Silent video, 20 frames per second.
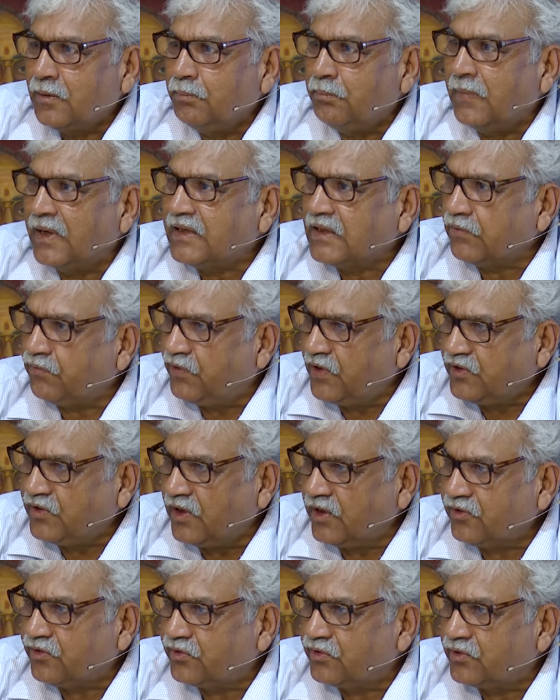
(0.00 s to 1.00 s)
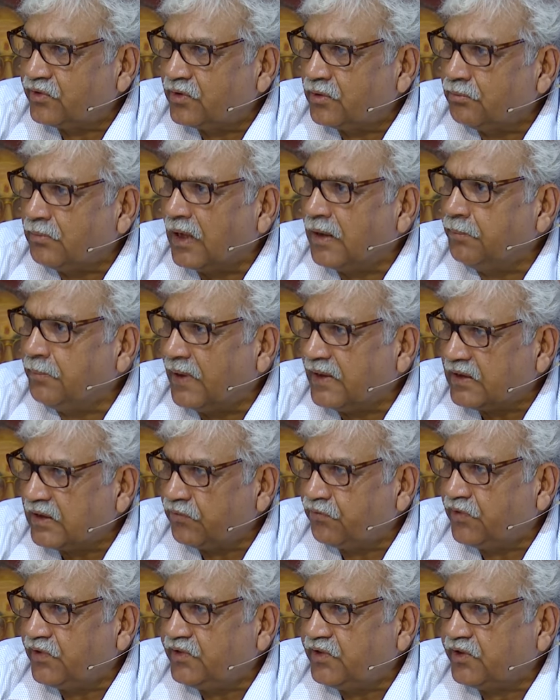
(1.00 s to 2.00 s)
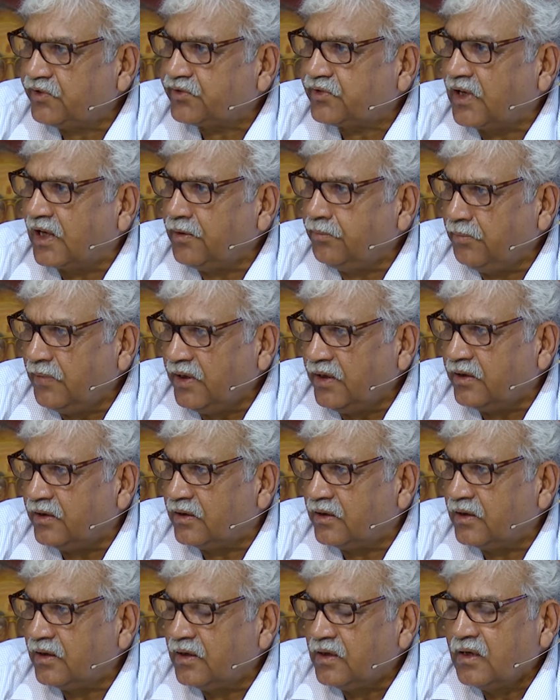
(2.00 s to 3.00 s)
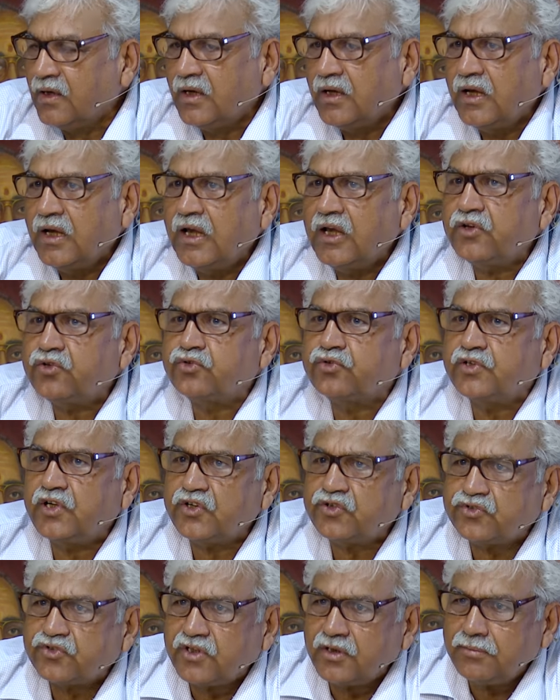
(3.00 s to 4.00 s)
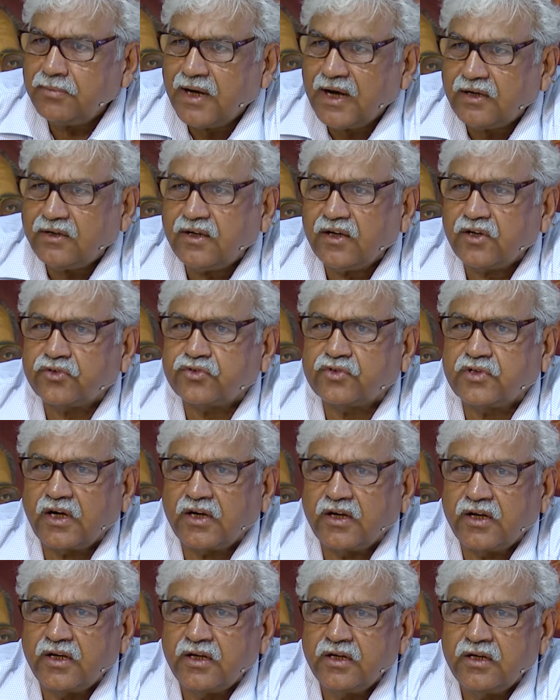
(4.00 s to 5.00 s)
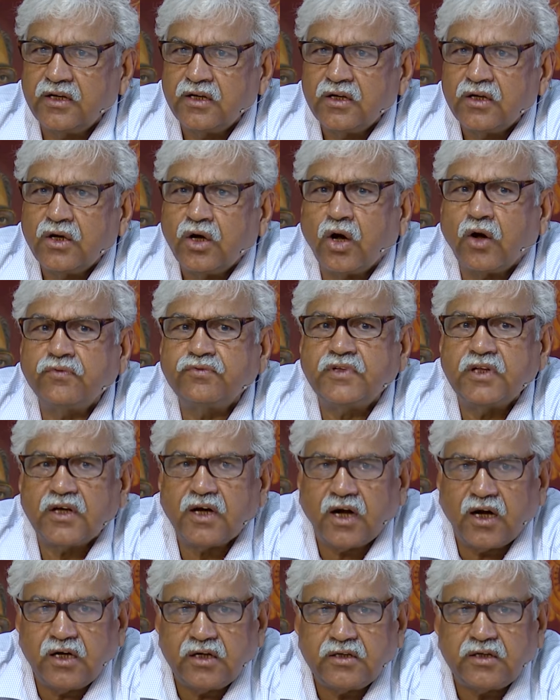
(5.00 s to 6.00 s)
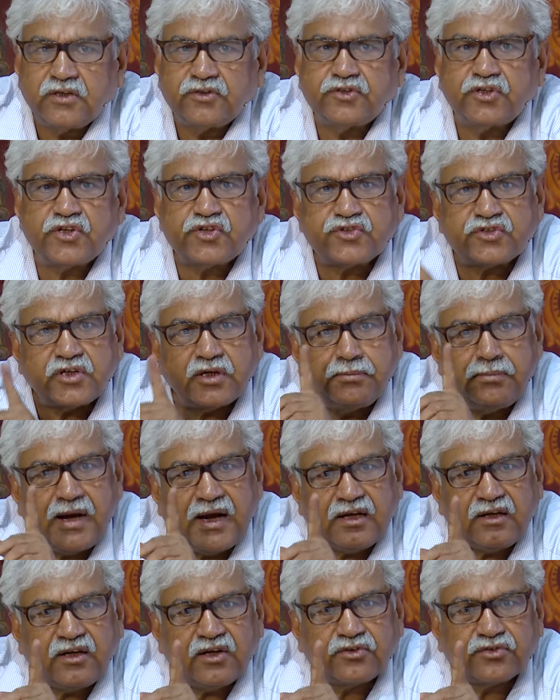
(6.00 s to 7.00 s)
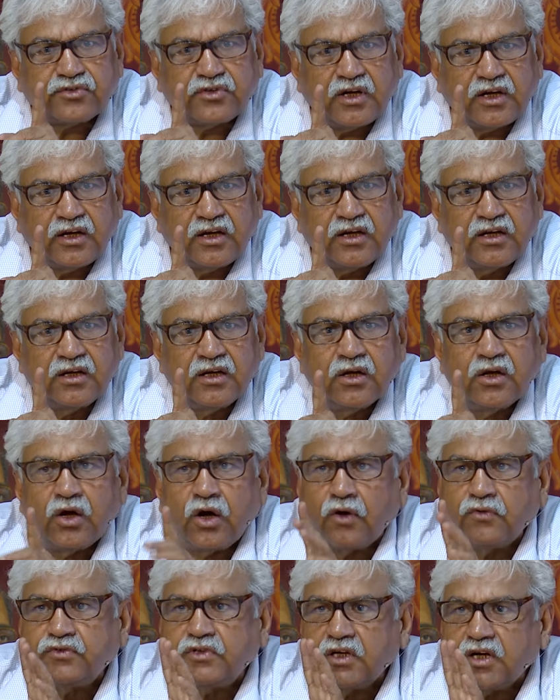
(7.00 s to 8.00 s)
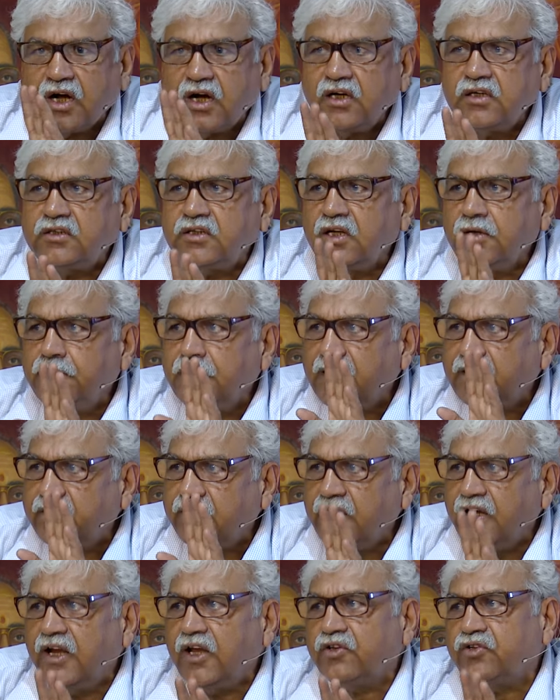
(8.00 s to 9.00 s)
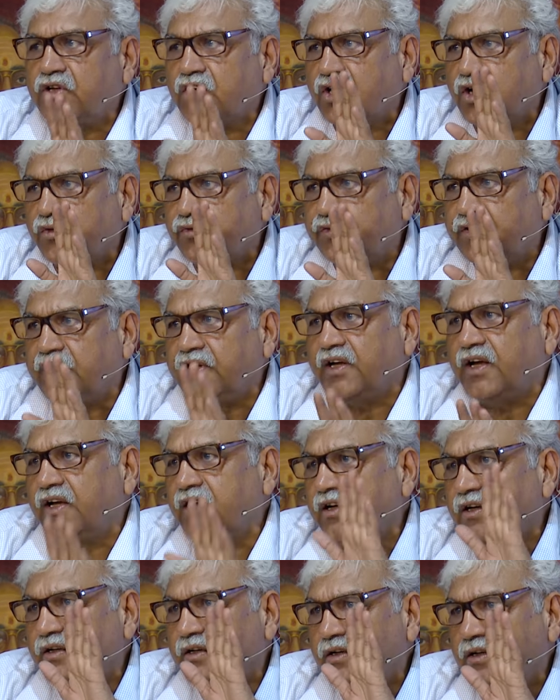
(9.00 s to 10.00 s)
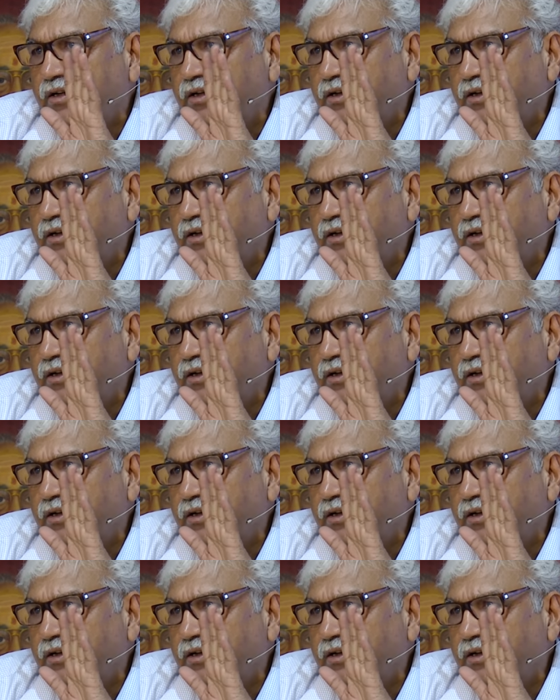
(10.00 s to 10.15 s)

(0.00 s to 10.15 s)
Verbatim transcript: metaphysics, by metaphysics I mean a systematic study of the systematic study of the ultimate nature of reality.